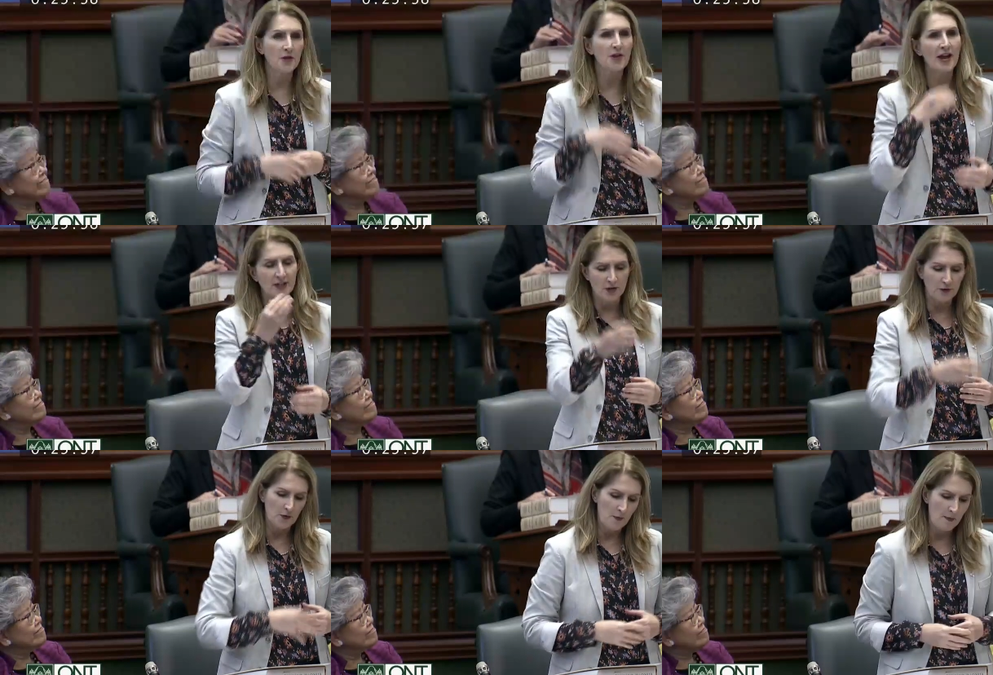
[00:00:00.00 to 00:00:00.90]
Speaker 1: and thank you
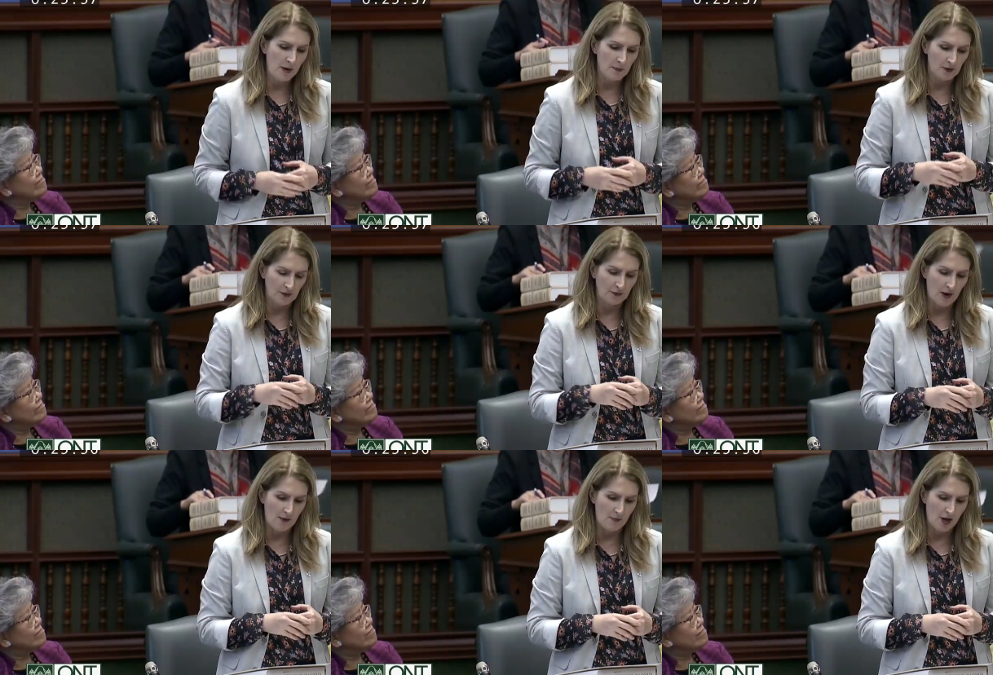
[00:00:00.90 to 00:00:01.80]
from the member
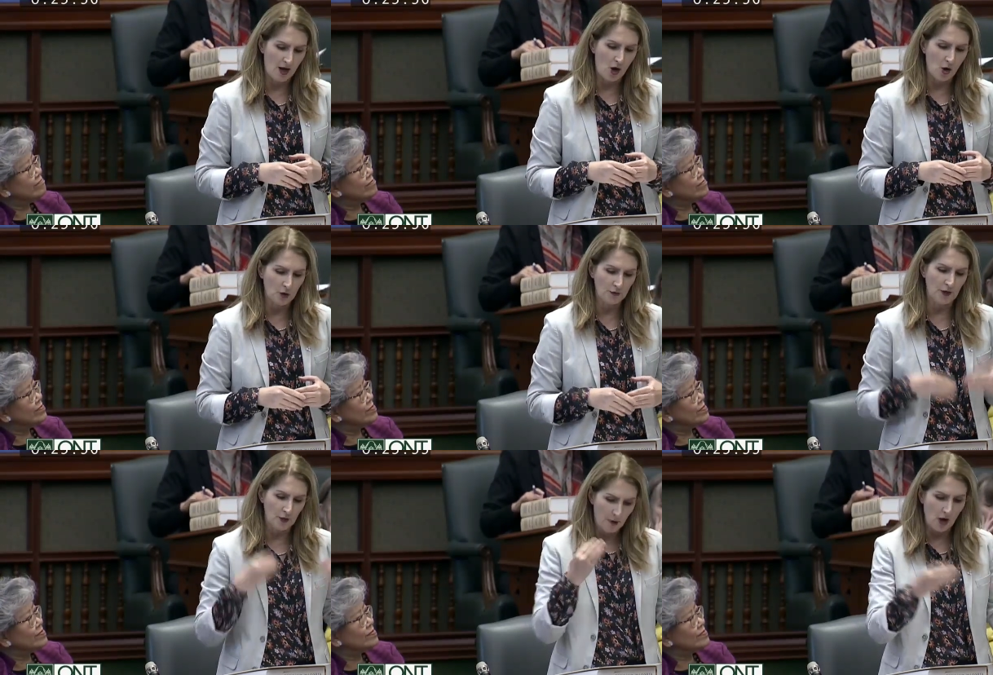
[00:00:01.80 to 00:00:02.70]
from uh,
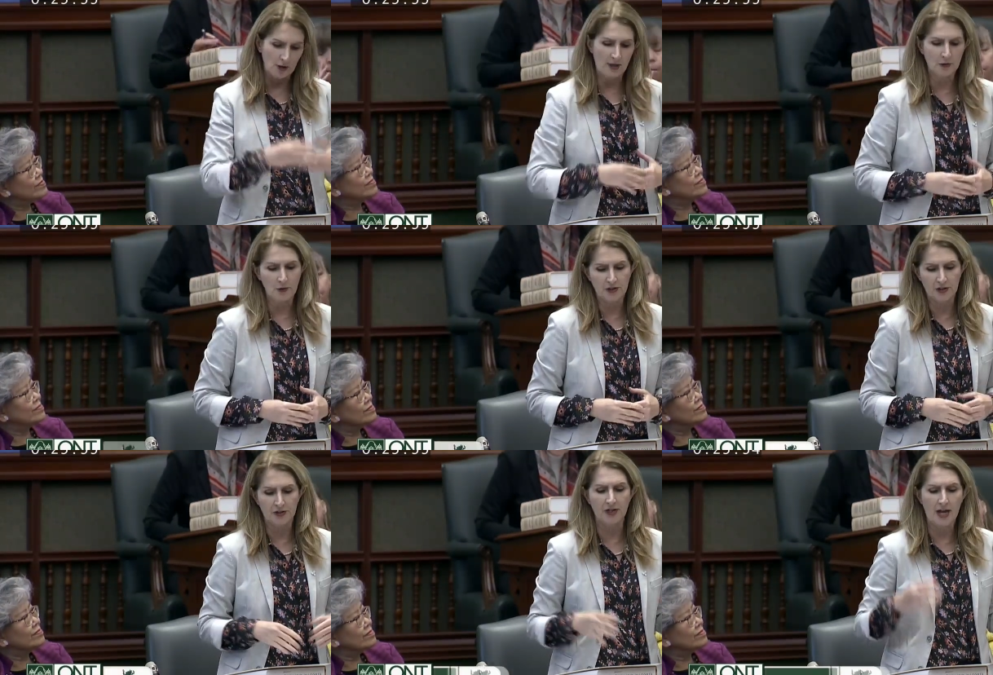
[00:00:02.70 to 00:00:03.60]
Oakville, the parliamentary
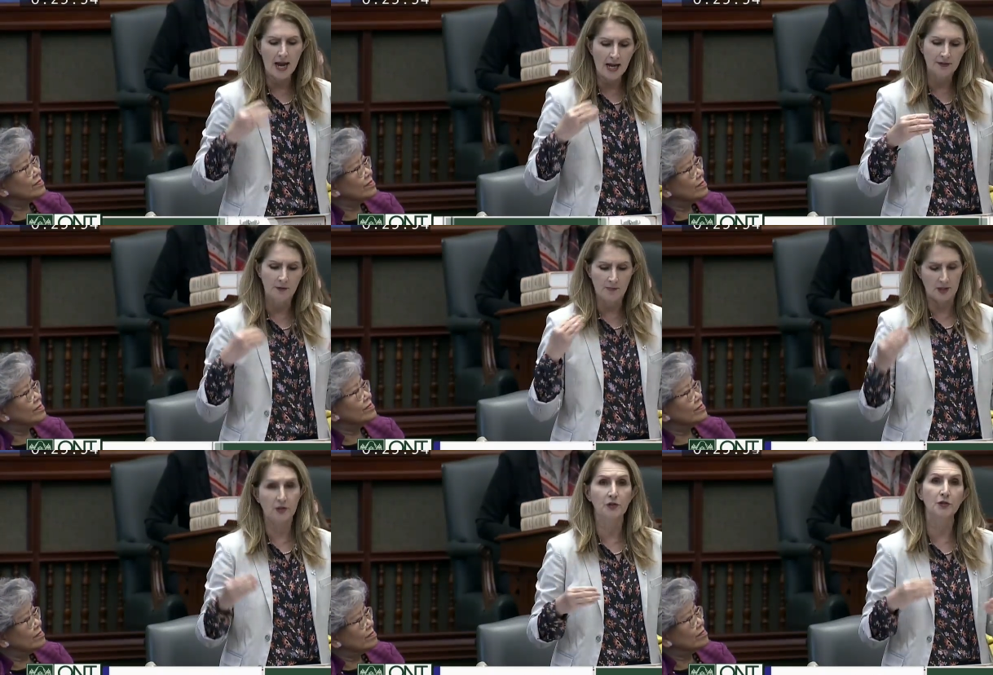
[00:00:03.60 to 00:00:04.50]
assistant, and the
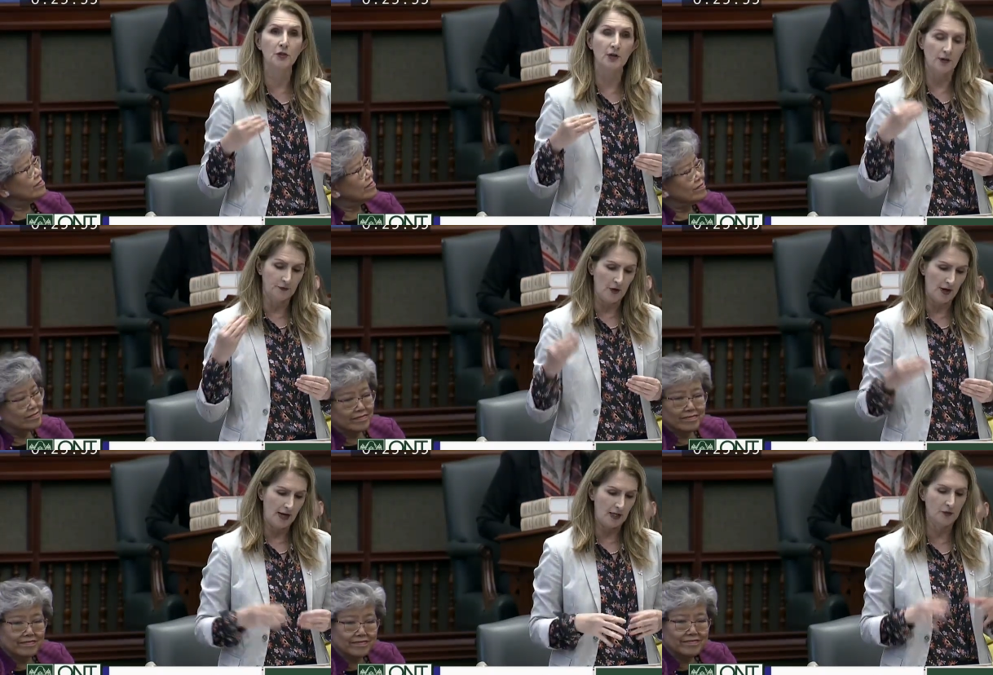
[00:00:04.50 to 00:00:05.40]
Minister of
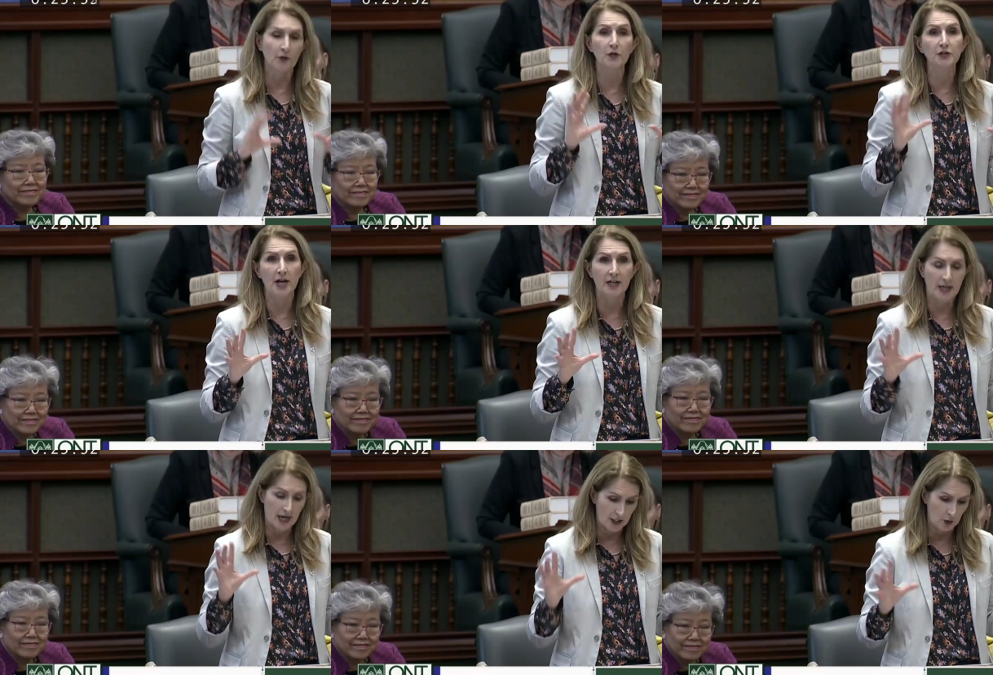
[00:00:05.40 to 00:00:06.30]
Finance for their
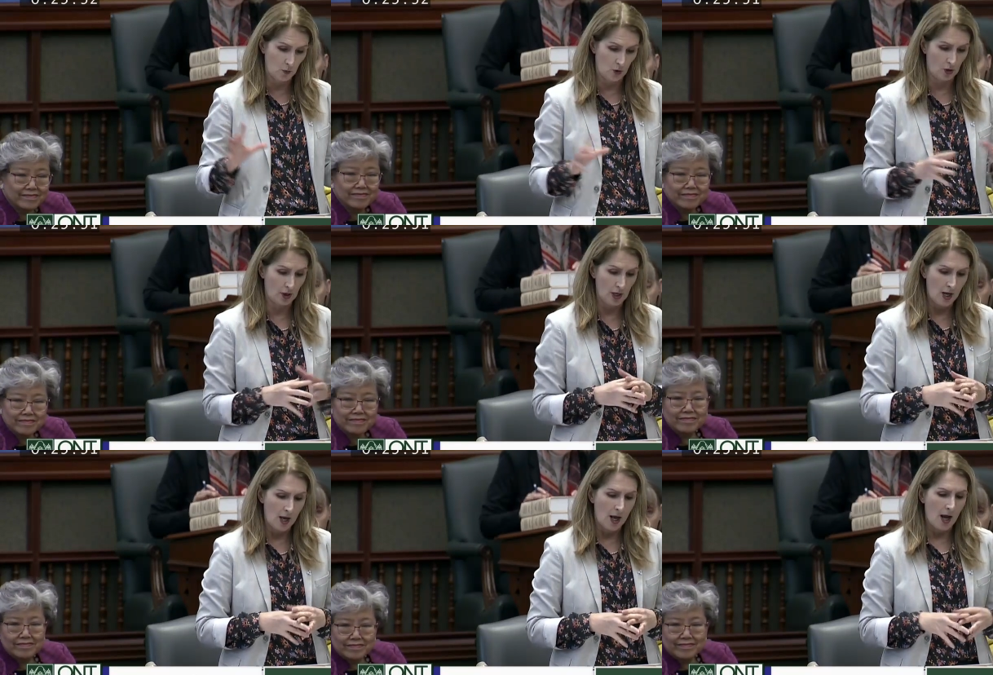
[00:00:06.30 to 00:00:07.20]
dedicated work.
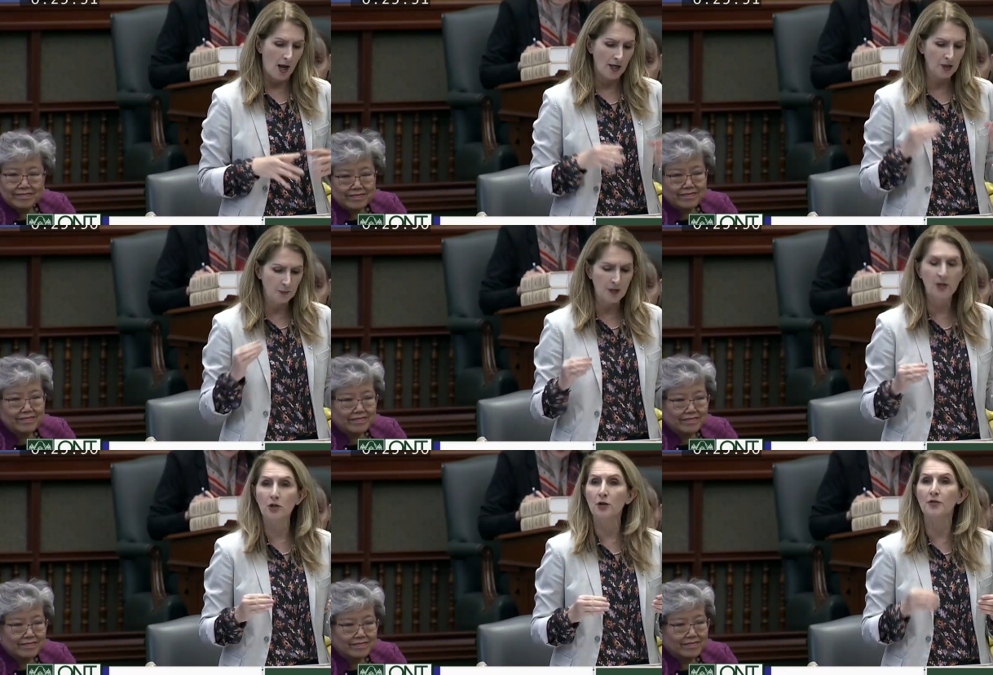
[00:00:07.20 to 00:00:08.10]
Uh,
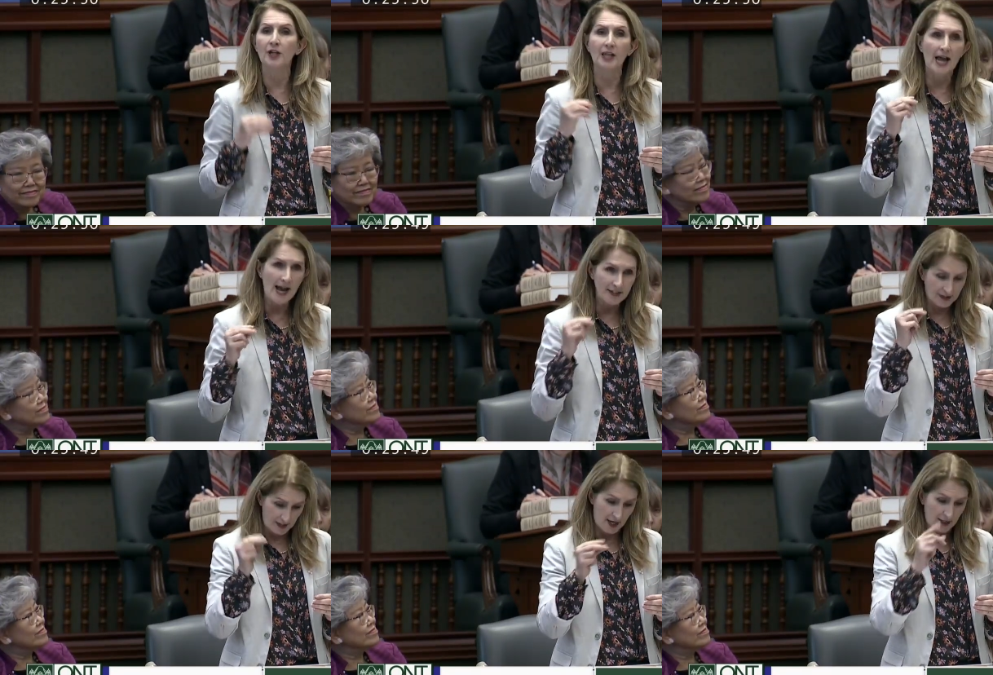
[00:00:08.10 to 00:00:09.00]
speaker, the
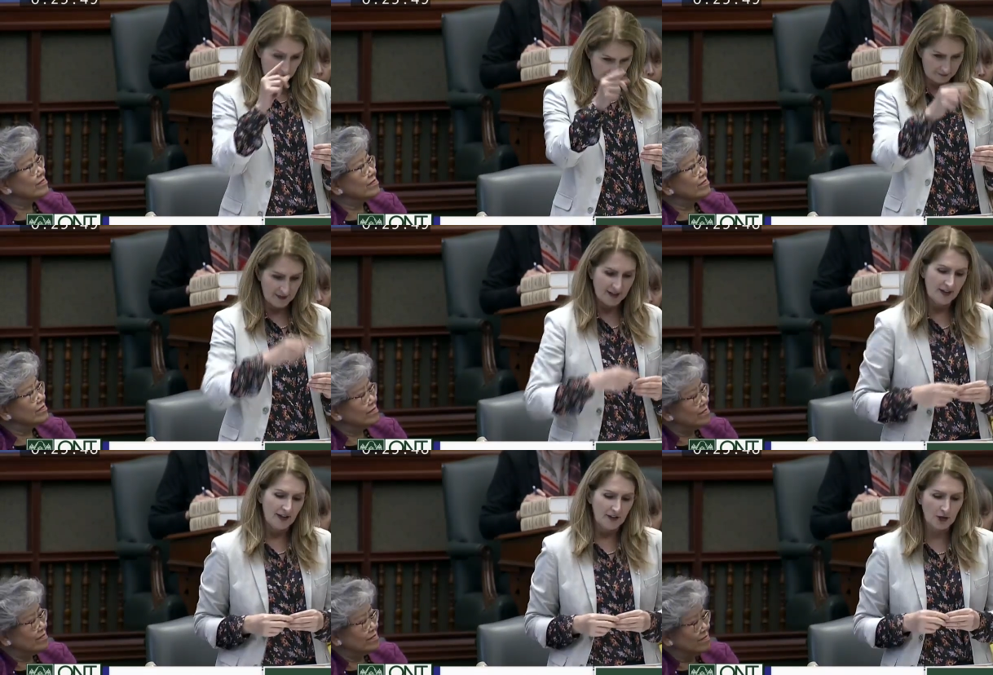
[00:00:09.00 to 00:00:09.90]
last thing
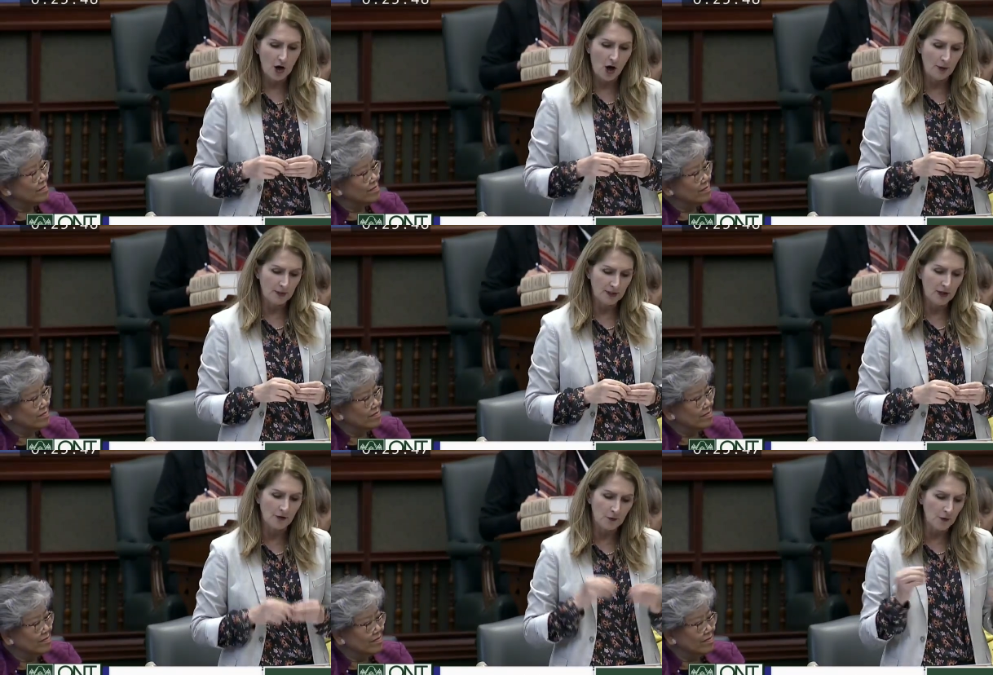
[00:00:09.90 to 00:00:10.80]
the carbon,
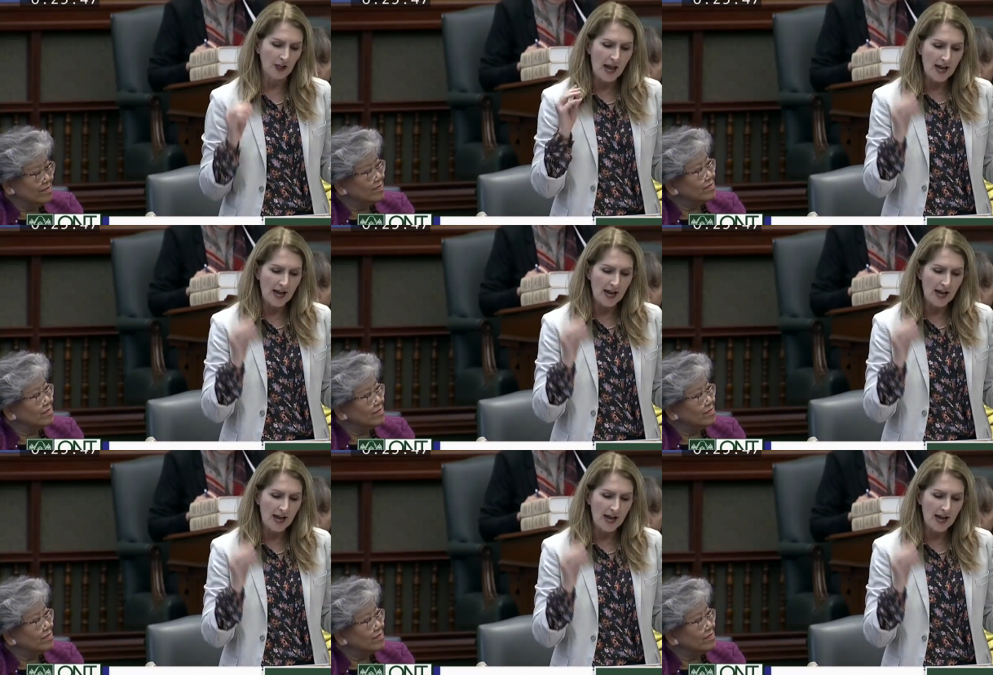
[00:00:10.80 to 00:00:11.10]
the